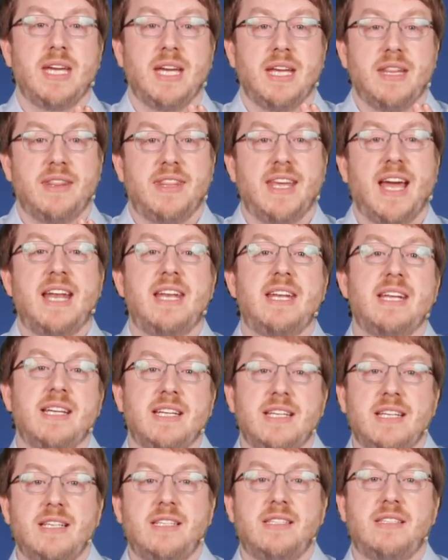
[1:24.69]
And that
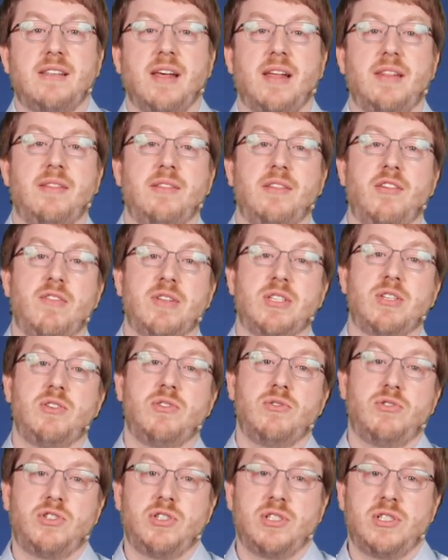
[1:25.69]
is then the
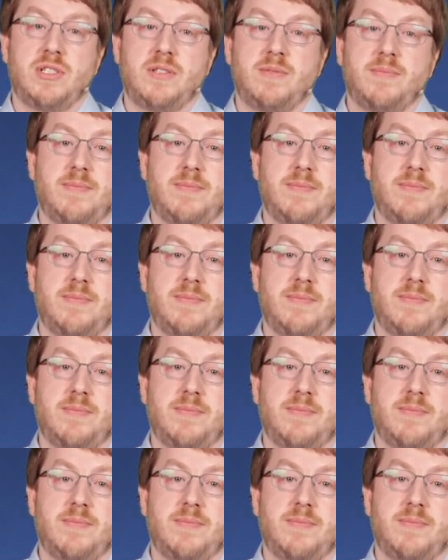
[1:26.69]
resolution.